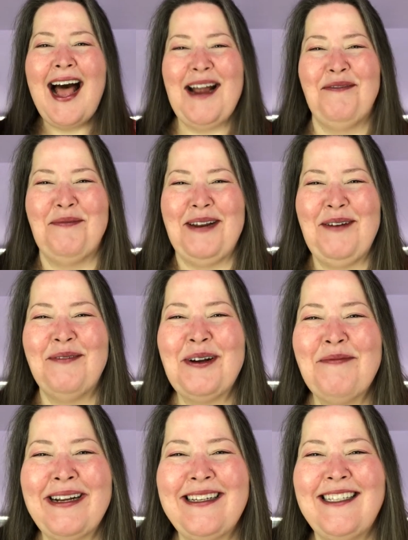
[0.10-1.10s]
Hi everybody,
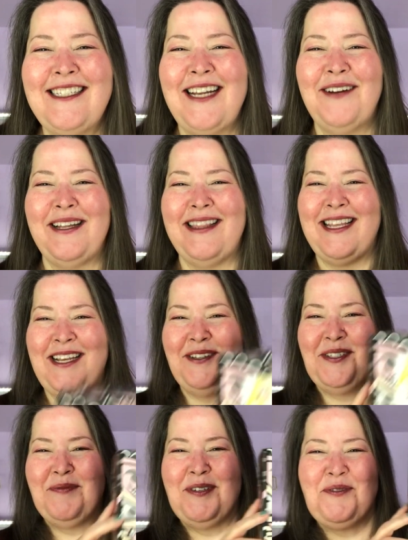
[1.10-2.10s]
welcome back to the channel and thank you
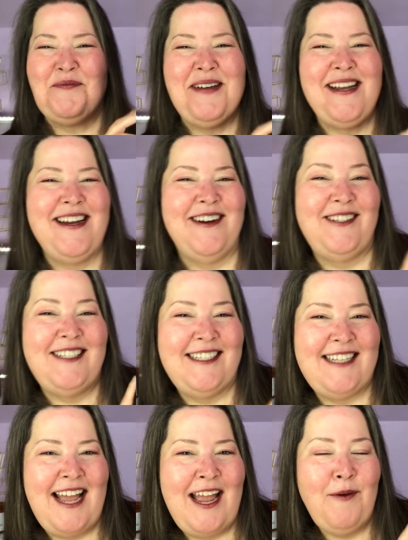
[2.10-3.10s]
so much for being here.
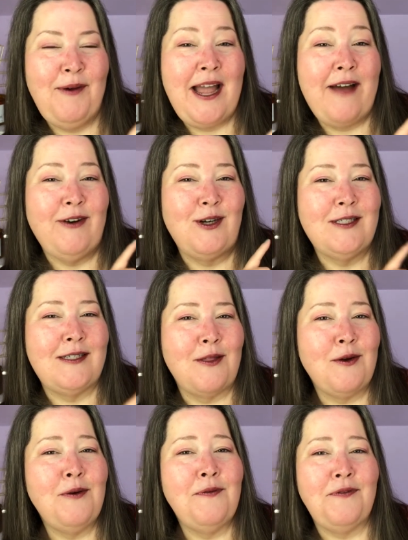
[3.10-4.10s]
Today we have our
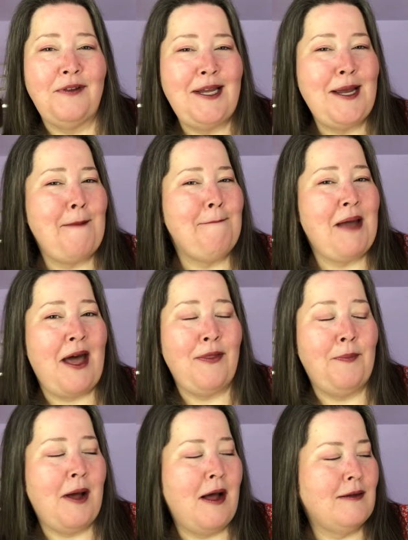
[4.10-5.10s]
Southern Fleek
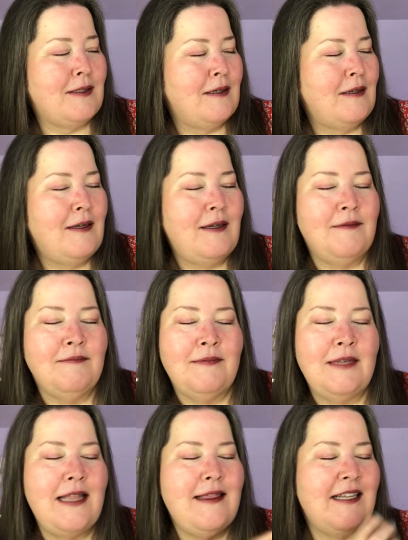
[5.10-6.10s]
Bath Box.
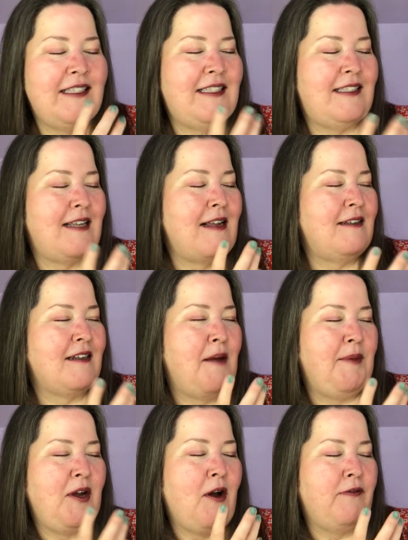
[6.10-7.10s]
The scent
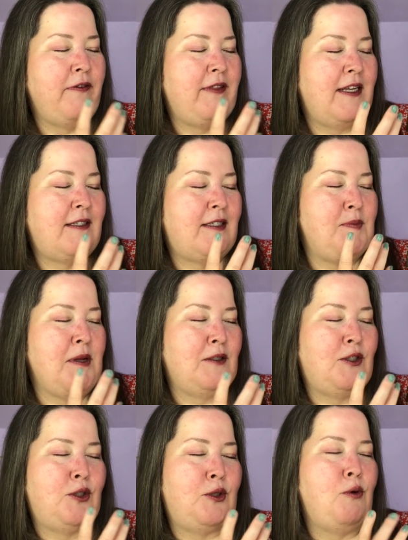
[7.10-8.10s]
coming off of this smells
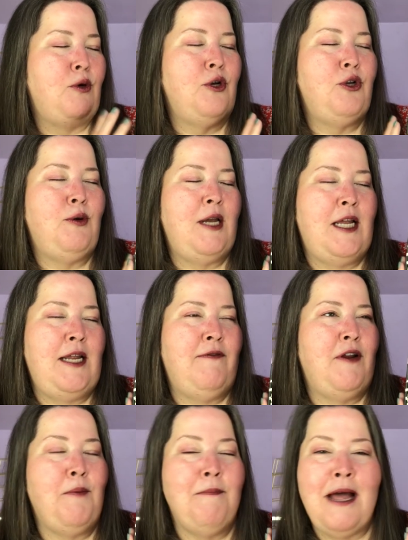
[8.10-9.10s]
so good you can't
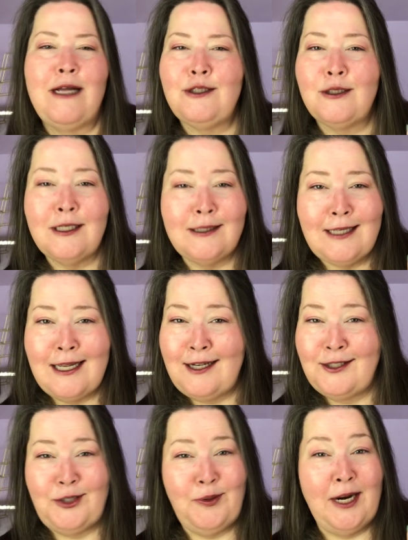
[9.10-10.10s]
even imagine. Let's get
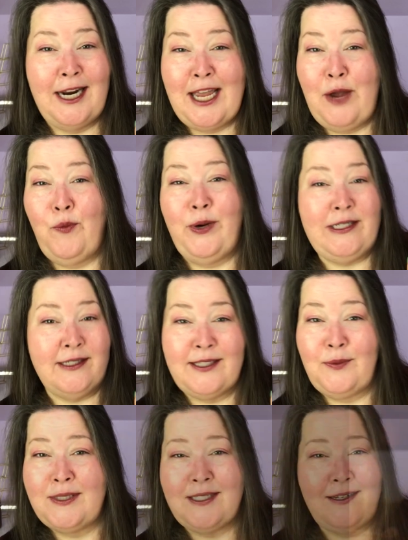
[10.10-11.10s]
into it. I can't wait to see
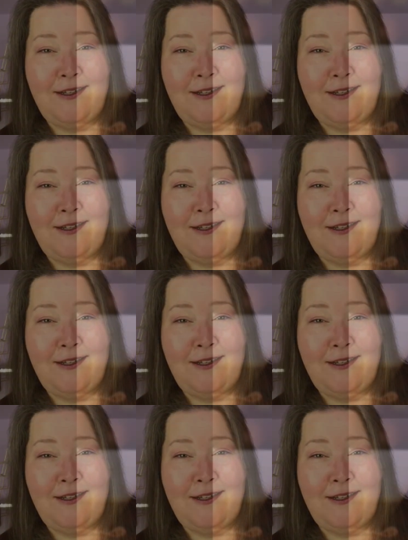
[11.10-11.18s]
what's in